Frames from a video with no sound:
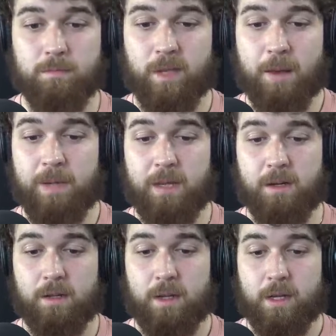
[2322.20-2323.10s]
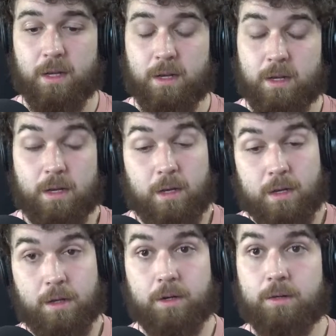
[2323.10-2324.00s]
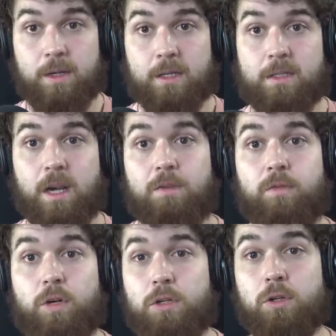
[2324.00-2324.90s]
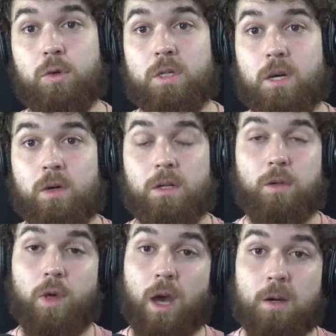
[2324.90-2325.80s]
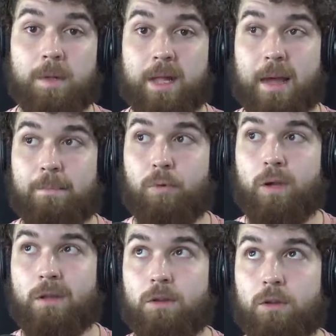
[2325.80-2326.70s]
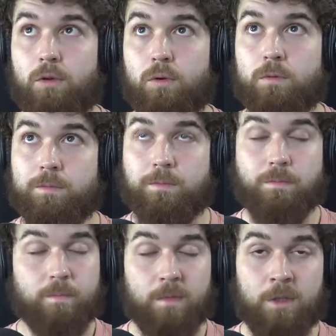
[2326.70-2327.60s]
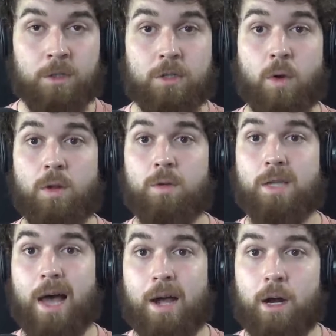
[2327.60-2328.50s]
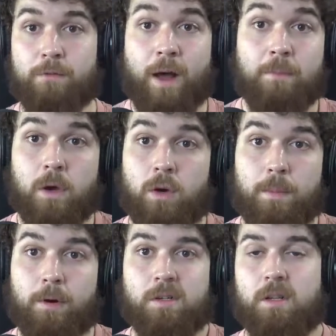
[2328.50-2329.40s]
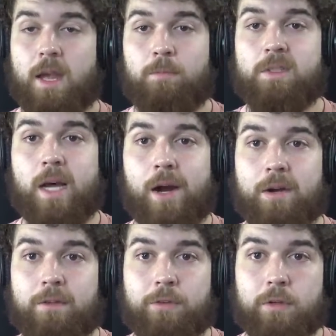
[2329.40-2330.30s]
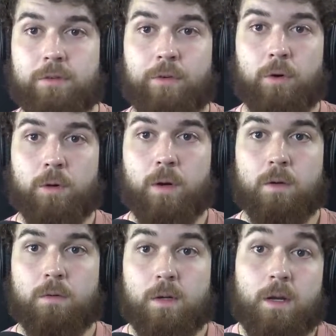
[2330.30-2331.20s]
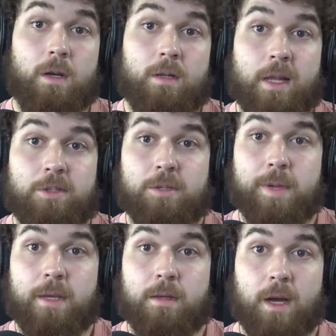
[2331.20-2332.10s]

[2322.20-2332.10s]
I mean, you know, it's tough. What do you do with Tony? Do you cut him at that point? Does Tony retire? If I'm Tony personally, I'm retiring if you lose 4 in a row. That's just me.